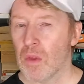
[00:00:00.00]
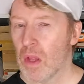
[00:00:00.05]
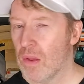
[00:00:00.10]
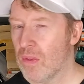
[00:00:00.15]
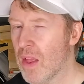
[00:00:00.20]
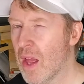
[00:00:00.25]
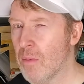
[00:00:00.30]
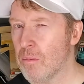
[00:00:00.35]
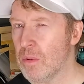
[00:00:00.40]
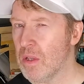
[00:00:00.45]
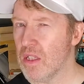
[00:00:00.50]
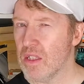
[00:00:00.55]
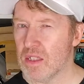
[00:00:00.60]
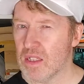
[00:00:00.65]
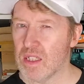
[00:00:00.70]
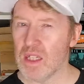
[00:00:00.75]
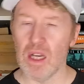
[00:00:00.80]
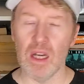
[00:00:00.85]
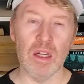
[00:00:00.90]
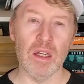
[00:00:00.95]
That being
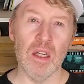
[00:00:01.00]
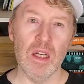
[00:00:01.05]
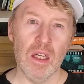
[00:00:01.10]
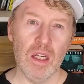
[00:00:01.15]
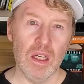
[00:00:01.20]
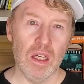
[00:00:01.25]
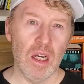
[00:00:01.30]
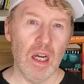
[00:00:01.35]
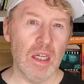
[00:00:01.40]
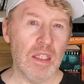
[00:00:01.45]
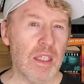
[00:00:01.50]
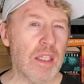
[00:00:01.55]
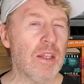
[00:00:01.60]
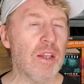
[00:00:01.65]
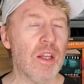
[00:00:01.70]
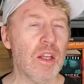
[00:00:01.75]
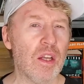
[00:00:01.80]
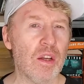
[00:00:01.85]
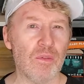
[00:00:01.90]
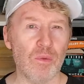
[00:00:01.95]
said, I did
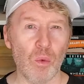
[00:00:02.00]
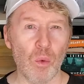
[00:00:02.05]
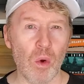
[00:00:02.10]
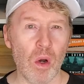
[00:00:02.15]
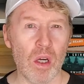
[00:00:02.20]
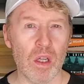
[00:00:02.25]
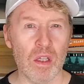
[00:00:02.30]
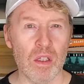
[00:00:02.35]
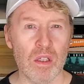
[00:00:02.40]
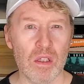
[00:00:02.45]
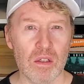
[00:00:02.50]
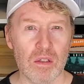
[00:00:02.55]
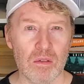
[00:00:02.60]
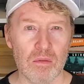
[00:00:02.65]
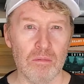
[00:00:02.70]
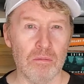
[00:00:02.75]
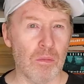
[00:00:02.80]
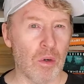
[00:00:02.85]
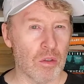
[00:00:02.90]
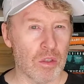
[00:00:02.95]
think of one
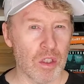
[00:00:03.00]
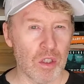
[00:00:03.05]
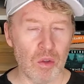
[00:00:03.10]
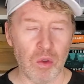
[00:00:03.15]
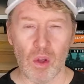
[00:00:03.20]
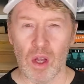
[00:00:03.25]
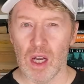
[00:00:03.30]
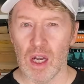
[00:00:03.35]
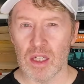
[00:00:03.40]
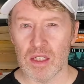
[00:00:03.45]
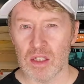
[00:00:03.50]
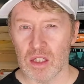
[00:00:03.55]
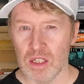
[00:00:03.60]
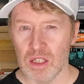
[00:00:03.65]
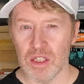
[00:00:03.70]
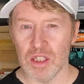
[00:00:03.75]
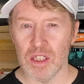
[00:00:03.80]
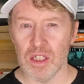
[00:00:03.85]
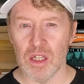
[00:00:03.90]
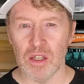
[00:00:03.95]
multi-class
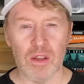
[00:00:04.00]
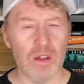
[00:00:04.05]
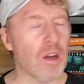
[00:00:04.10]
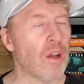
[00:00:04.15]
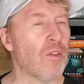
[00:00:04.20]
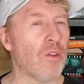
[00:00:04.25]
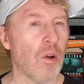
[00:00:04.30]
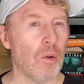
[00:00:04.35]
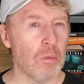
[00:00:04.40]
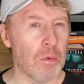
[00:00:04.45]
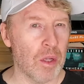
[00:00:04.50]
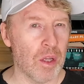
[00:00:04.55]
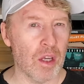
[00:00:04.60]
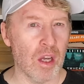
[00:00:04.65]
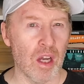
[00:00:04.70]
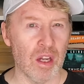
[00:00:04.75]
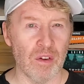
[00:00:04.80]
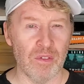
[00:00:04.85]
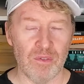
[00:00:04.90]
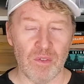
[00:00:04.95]
idea that I thought would be
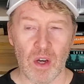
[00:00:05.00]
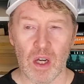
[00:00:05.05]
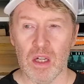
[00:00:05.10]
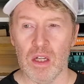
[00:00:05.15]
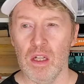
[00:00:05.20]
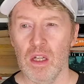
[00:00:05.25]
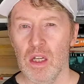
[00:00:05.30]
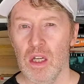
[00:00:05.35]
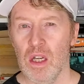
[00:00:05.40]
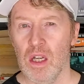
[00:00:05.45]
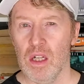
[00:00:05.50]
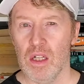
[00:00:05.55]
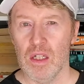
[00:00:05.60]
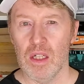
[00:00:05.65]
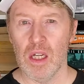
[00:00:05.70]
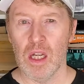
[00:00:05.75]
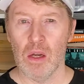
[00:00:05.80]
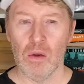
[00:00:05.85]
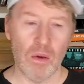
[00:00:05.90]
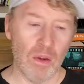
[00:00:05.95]
kind of fun.
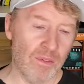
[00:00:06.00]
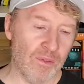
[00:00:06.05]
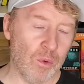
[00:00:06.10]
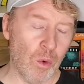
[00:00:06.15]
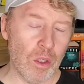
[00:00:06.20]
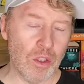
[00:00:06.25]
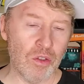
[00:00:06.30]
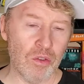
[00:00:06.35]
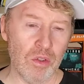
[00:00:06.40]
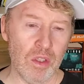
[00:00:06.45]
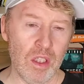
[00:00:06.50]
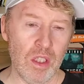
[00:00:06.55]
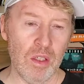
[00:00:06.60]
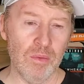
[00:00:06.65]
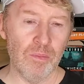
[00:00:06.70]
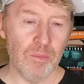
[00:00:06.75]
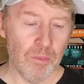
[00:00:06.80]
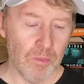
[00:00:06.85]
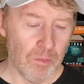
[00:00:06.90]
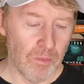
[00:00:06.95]
Now, unfortunately,
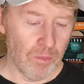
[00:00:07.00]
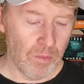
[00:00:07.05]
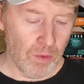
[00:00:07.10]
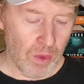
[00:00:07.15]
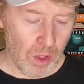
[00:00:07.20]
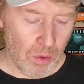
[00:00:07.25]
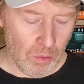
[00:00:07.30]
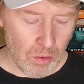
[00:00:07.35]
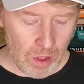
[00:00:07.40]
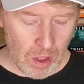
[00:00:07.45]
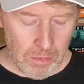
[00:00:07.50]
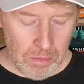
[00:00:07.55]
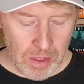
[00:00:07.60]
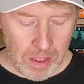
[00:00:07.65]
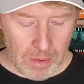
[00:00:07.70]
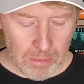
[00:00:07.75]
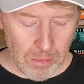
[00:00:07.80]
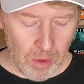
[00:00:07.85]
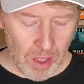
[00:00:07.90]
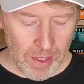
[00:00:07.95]
we're going to be
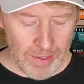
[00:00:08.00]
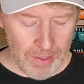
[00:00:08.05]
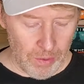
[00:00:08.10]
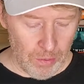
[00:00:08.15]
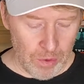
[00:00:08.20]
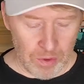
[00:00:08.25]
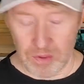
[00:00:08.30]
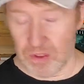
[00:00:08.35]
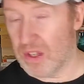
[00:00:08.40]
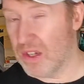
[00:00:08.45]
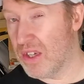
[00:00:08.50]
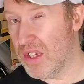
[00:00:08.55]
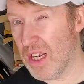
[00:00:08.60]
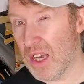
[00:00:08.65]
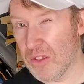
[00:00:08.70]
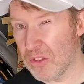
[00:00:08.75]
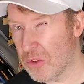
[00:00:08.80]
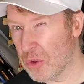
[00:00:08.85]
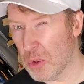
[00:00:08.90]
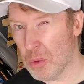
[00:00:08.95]
combining it with the
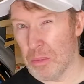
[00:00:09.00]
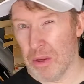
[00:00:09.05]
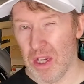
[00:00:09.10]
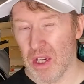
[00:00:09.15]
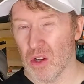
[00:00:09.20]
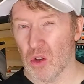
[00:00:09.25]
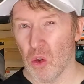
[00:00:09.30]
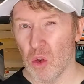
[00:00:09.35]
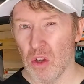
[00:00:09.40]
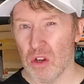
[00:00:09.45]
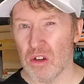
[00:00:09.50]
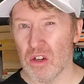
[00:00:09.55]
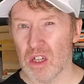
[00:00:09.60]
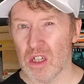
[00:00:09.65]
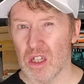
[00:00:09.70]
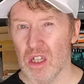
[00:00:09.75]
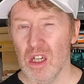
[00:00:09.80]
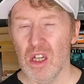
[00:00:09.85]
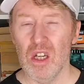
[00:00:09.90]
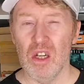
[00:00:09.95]
Death Domain Cleric,
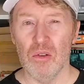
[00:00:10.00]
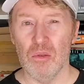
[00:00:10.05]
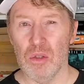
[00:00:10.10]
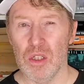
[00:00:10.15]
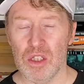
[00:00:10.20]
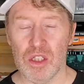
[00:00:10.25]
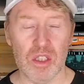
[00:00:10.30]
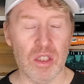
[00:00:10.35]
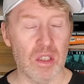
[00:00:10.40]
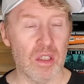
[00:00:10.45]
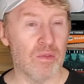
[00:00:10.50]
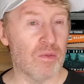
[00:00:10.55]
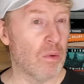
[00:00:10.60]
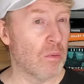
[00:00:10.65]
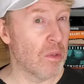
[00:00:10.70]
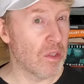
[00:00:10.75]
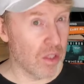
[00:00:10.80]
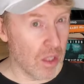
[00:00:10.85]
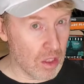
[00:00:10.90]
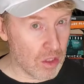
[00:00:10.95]
which is from the
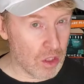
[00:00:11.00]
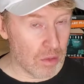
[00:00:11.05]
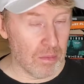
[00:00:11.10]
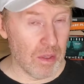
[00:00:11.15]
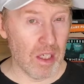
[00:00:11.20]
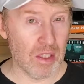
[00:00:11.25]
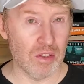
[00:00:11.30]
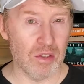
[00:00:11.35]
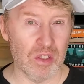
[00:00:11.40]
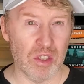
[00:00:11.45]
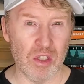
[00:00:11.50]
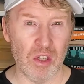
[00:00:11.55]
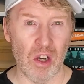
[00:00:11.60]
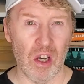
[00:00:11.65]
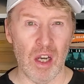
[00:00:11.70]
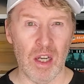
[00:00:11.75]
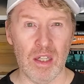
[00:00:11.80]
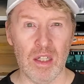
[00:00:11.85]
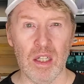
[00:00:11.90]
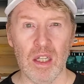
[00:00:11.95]
Dungeon Master's
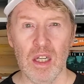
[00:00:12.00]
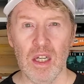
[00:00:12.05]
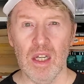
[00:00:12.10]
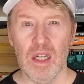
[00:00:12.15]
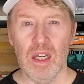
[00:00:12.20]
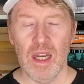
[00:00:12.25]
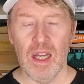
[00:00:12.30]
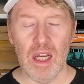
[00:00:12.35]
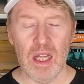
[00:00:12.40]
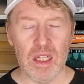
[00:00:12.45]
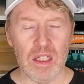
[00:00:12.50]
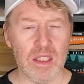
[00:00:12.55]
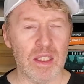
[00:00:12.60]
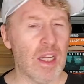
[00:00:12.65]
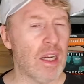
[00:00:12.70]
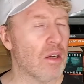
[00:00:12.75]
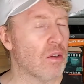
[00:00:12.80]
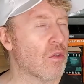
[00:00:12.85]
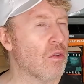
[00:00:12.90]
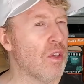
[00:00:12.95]
Guide, and it's
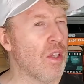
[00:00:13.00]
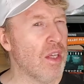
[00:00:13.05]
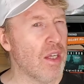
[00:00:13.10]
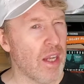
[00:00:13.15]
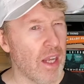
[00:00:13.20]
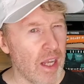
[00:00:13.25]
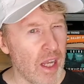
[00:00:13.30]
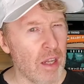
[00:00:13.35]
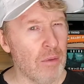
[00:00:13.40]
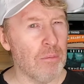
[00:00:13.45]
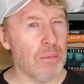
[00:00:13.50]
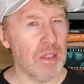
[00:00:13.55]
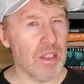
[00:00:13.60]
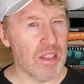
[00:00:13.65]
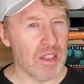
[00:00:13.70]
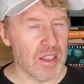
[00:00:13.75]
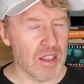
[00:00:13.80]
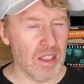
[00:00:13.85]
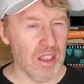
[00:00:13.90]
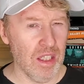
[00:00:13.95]
technically an
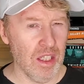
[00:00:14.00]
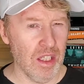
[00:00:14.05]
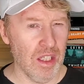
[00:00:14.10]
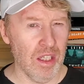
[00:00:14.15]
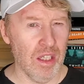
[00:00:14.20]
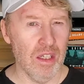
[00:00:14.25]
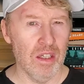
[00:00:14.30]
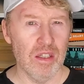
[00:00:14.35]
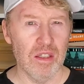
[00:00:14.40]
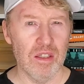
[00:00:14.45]
NPC-only